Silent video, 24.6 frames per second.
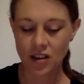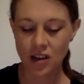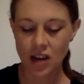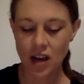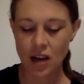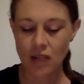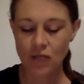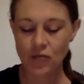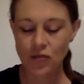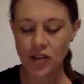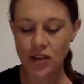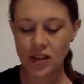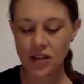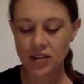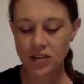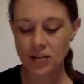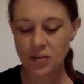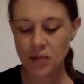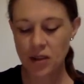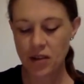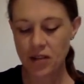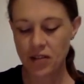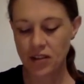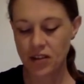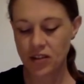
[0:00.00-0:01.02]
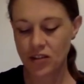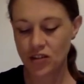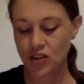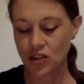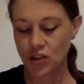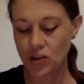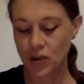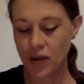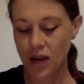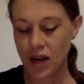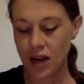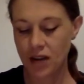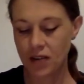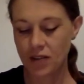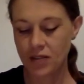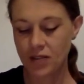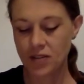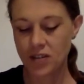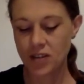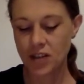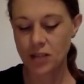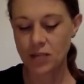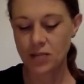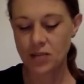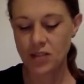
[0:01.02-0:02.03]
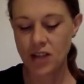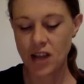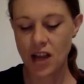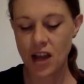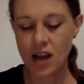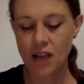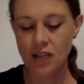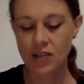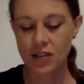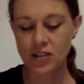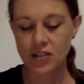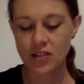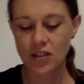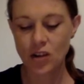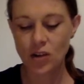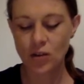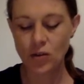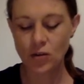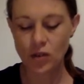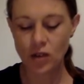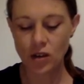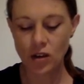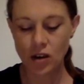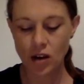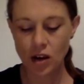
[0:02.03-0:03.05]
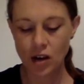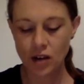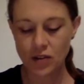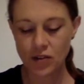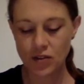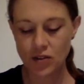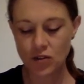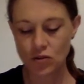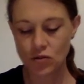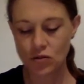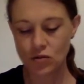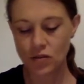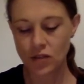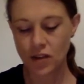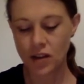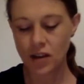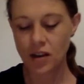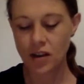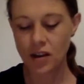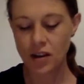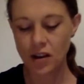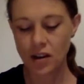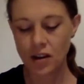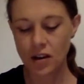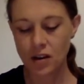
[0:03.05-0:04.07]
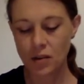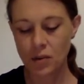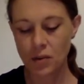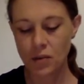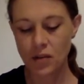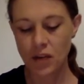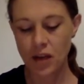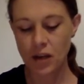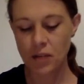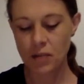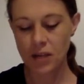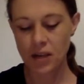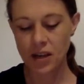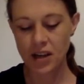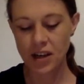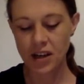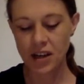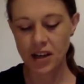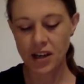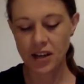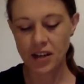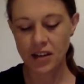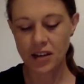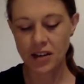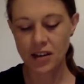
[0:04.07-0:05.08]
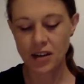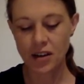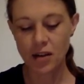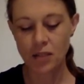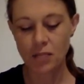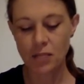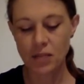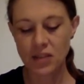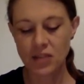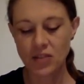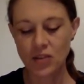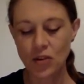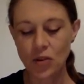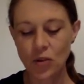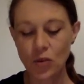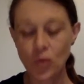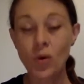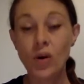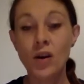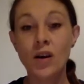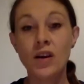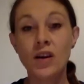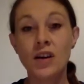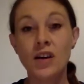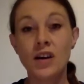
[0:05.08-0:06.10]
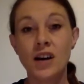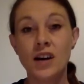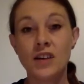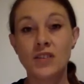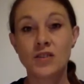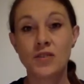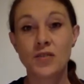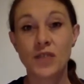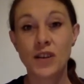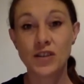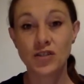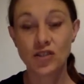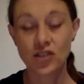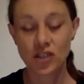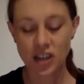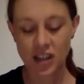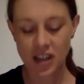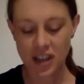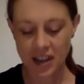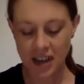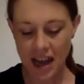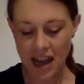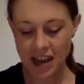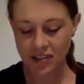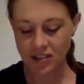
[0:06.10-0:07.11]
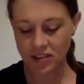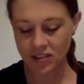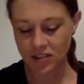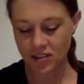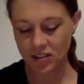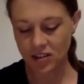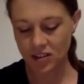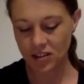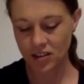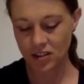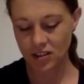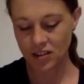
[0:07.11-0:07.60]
Every experience you have seems to have its own life story, with a beginning, a middle, and eventually an end.